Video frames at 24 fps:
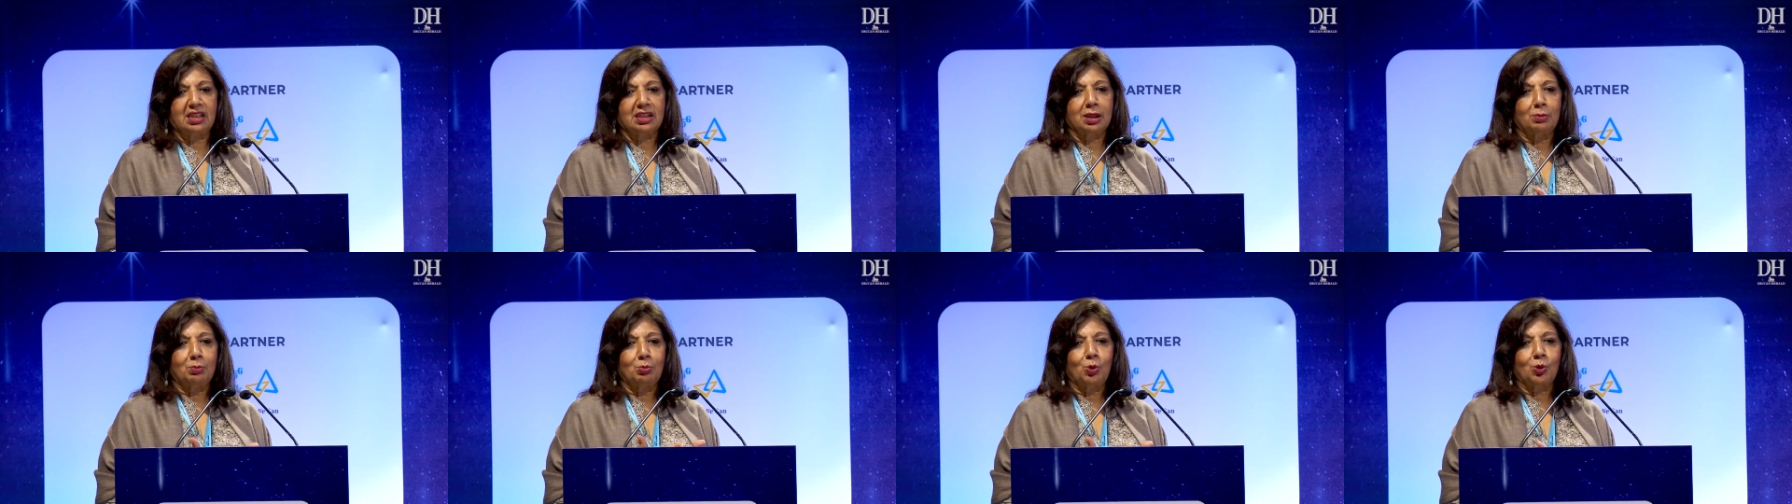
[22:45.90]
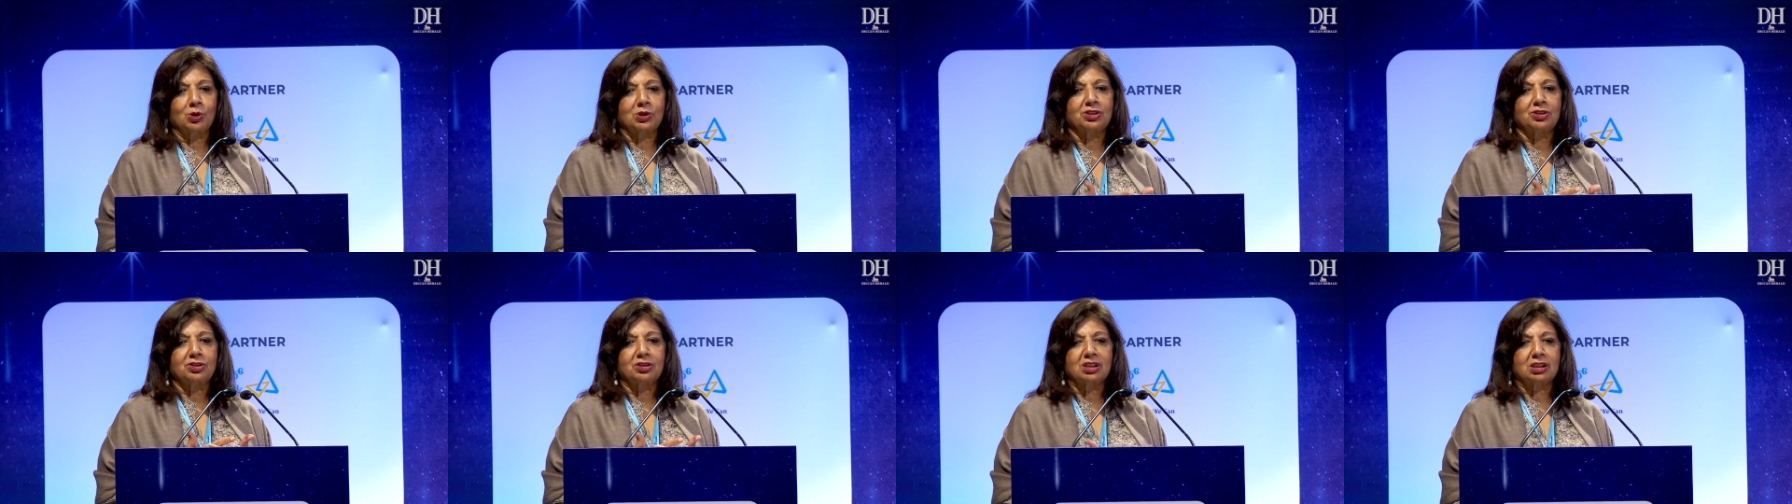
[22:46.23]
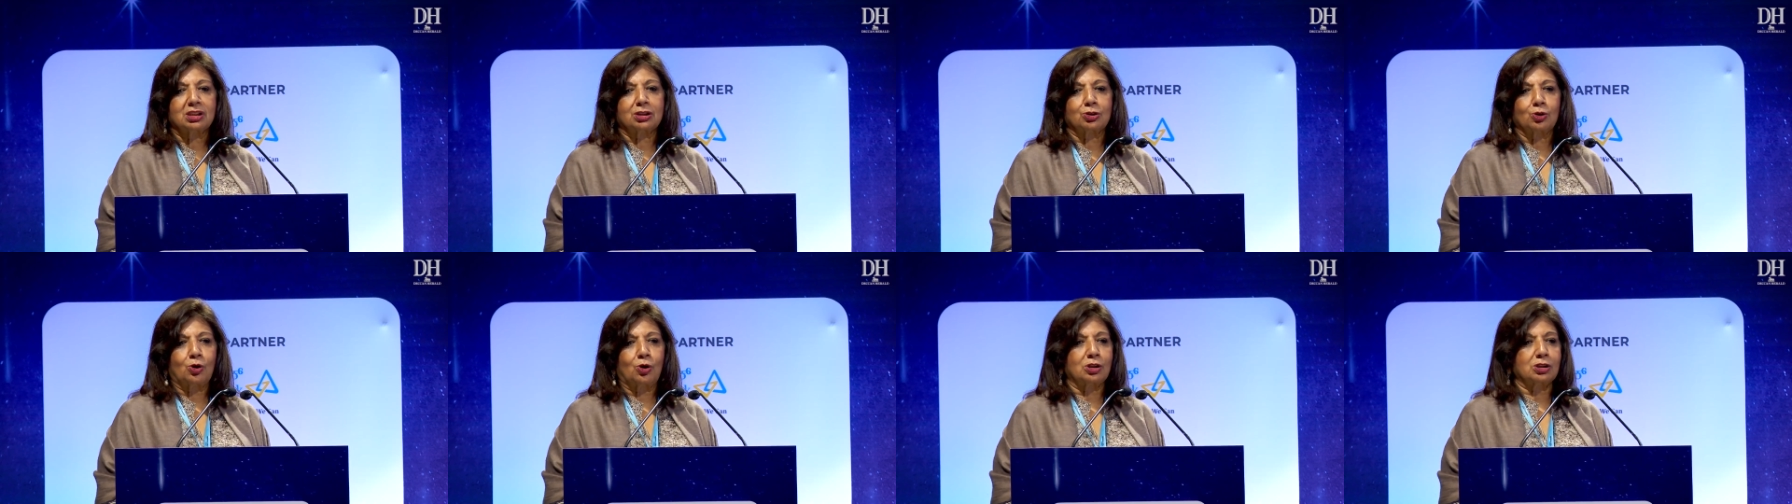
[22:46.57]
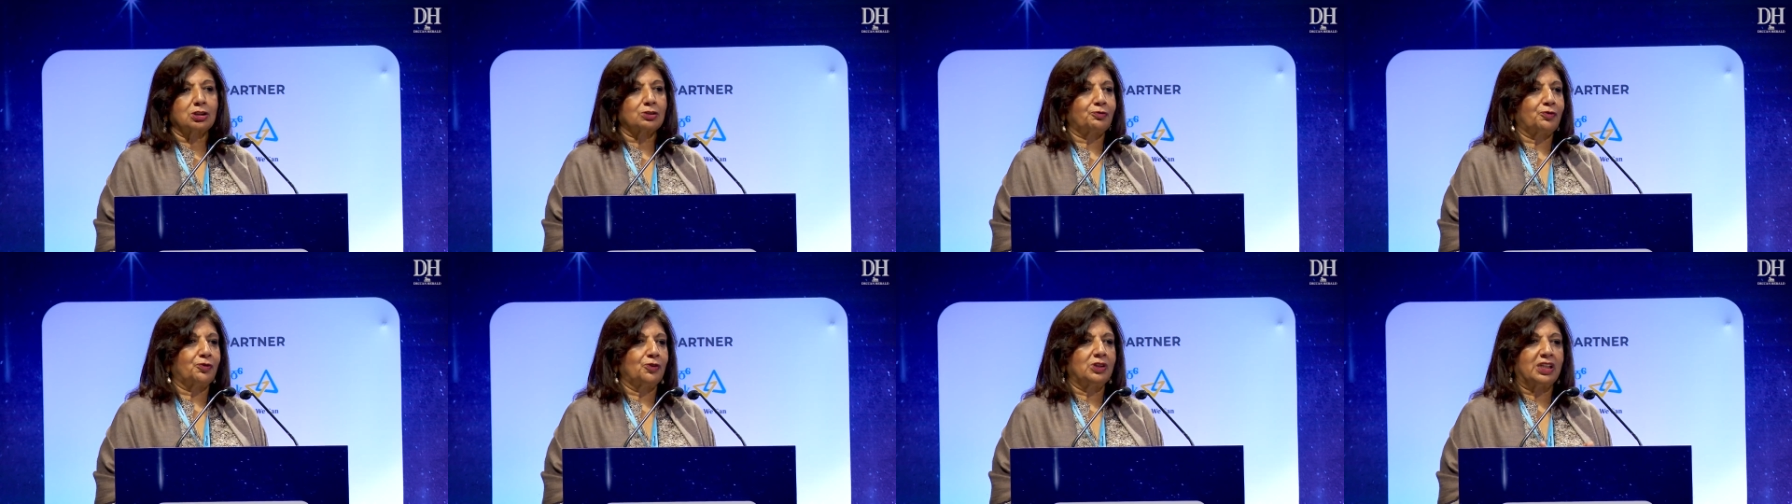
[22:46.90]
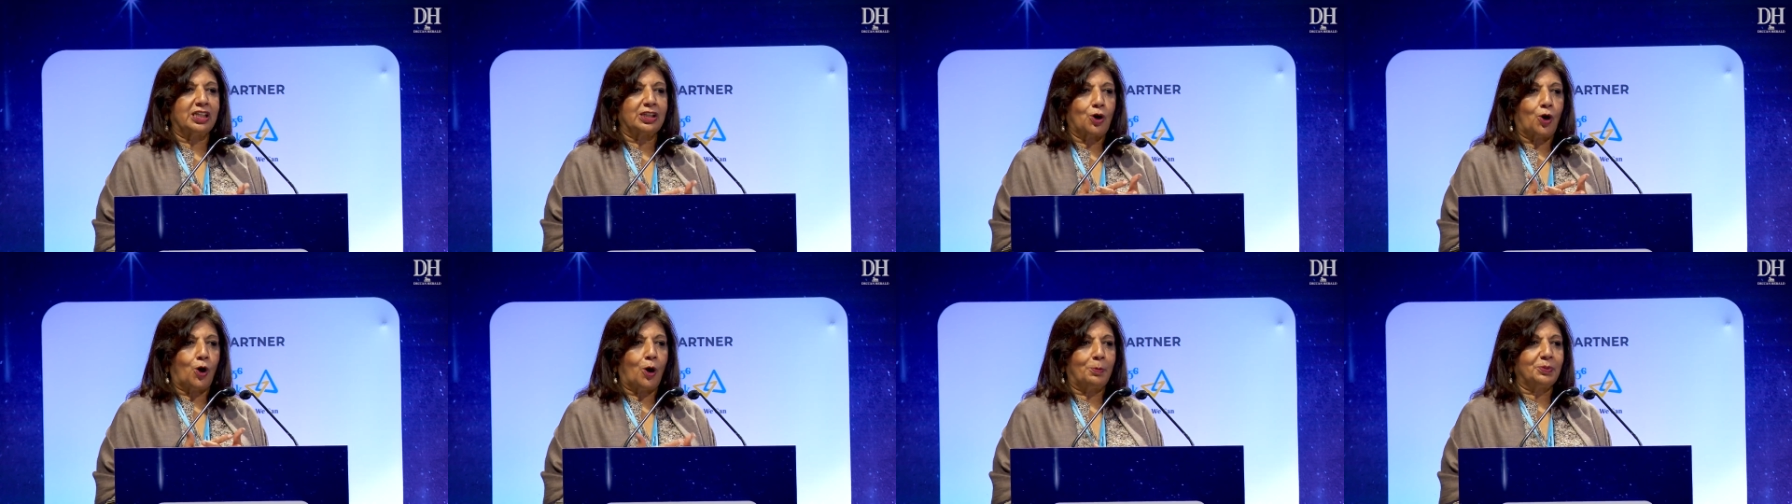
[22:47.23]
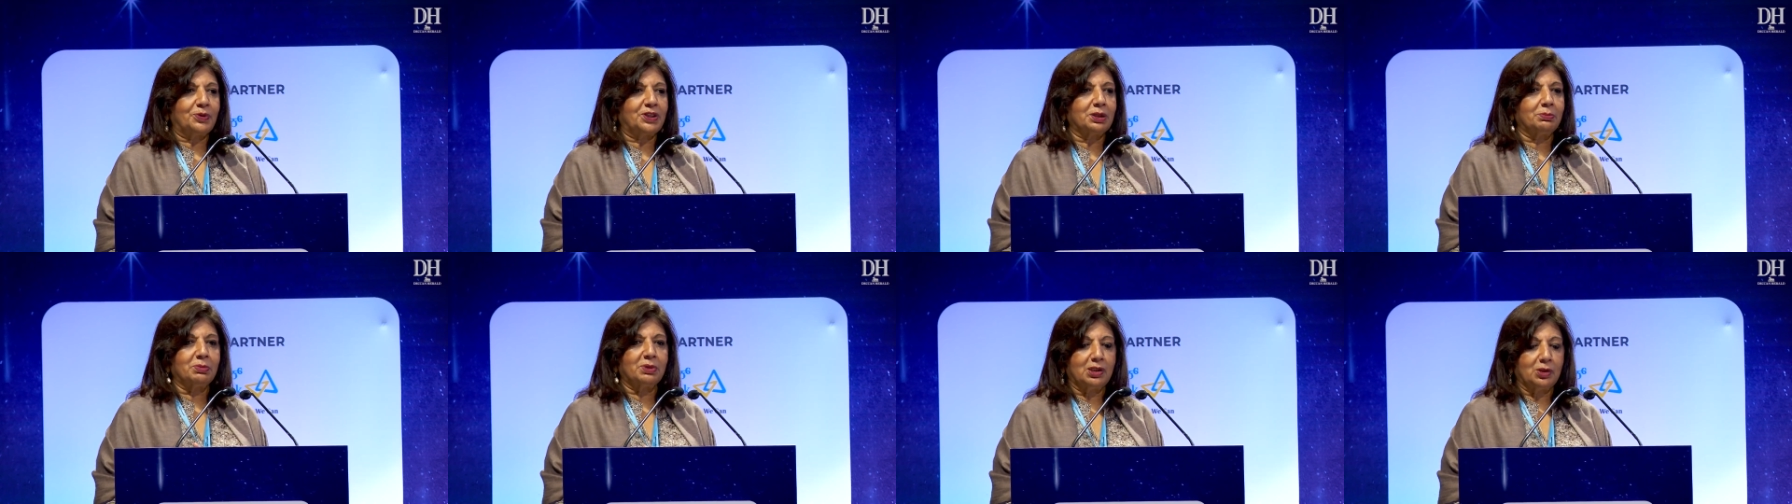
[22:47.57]
the most resourceful and
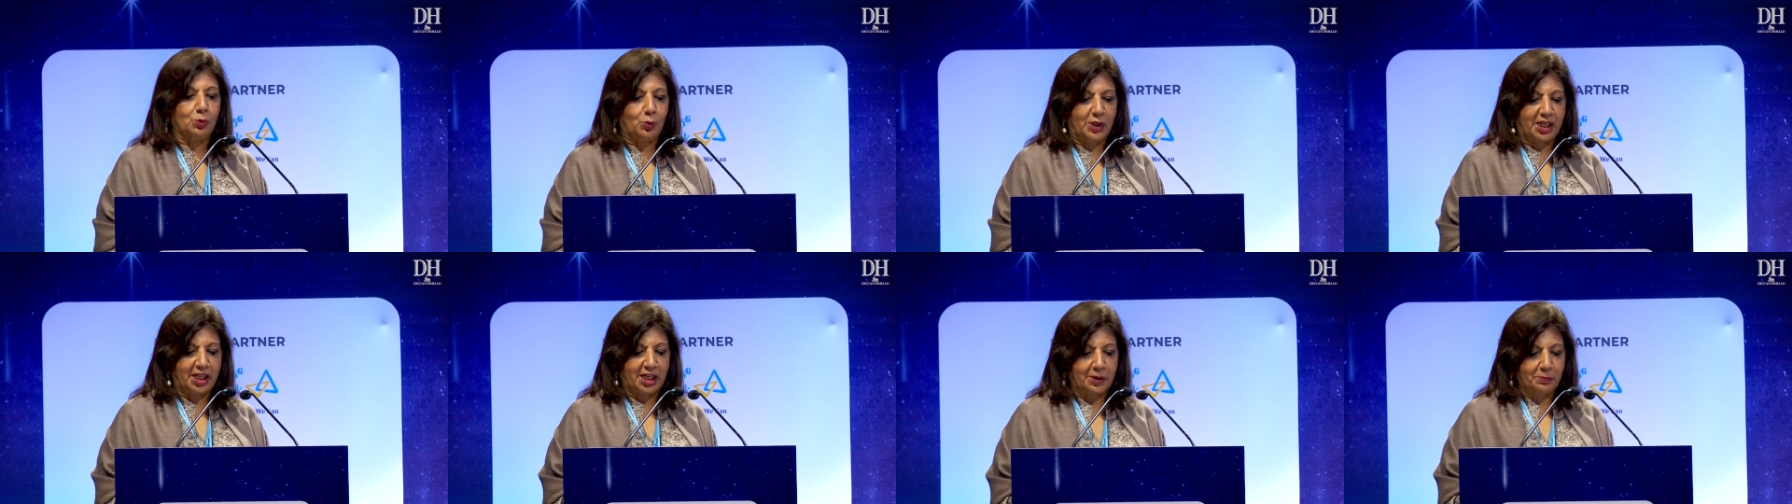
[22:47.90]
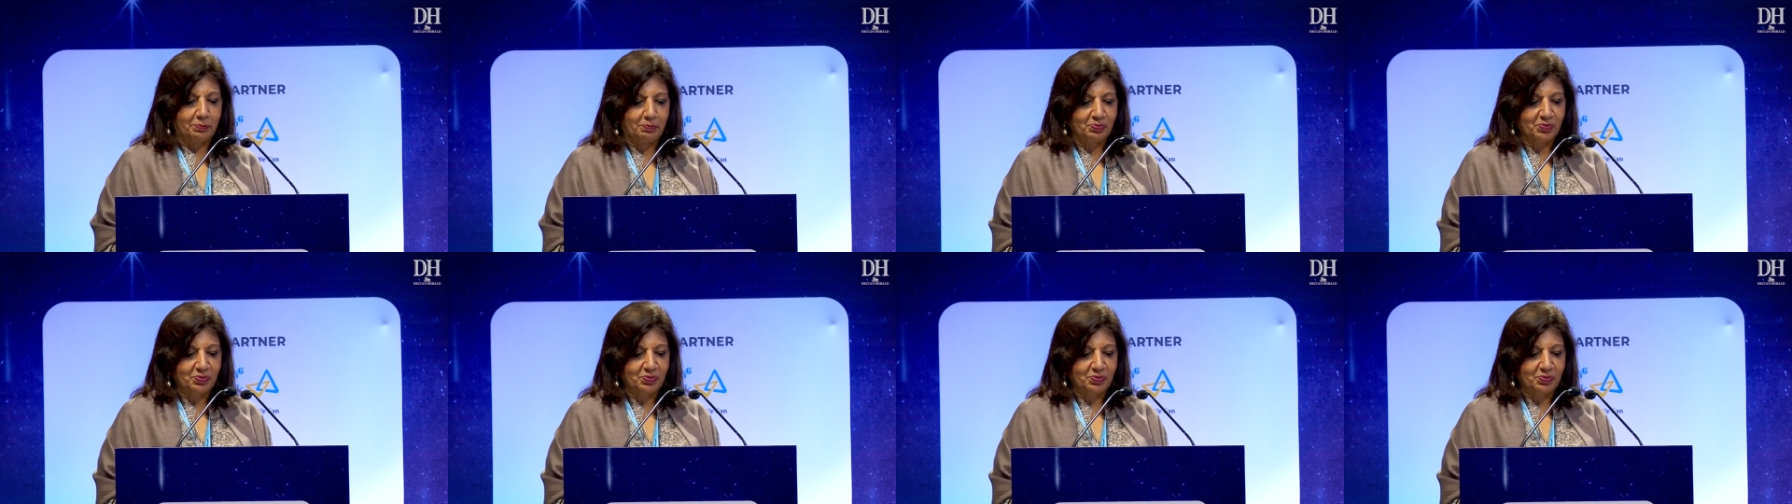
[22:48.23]
optimal way.